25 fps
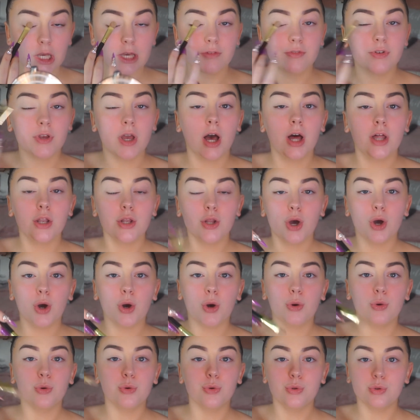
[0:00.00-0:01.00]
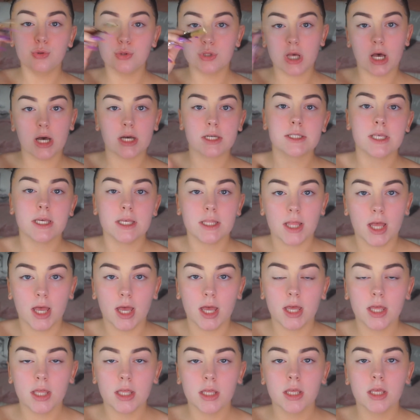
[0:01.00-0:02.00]
If y'all know who talks like
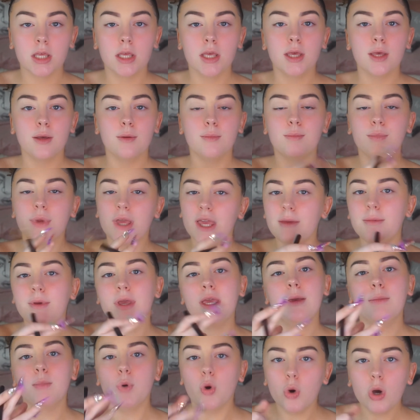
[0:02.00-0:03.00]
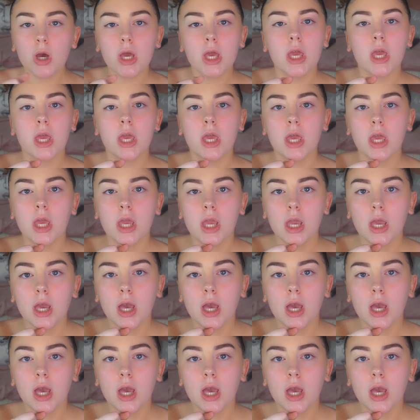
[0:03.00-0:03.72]
that, baby boy.